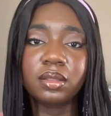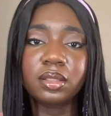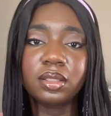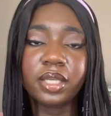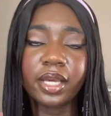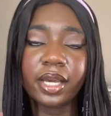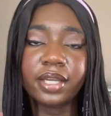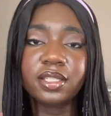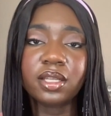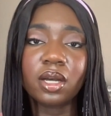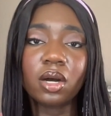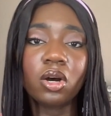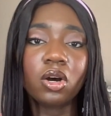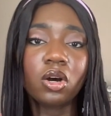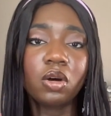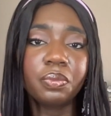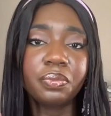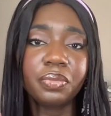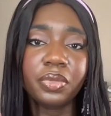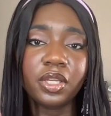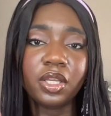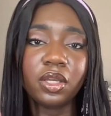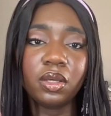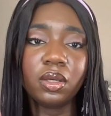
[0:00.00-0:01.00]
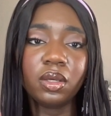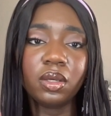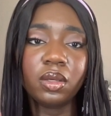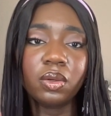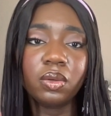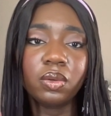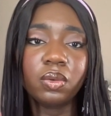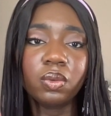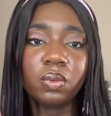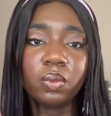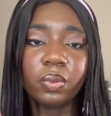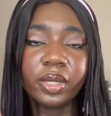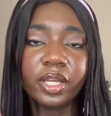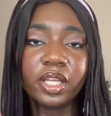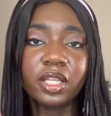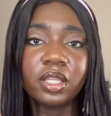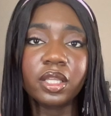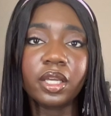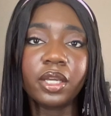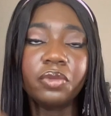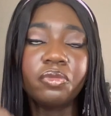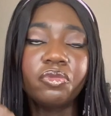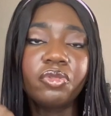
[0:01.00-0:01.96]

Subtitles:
textile company with a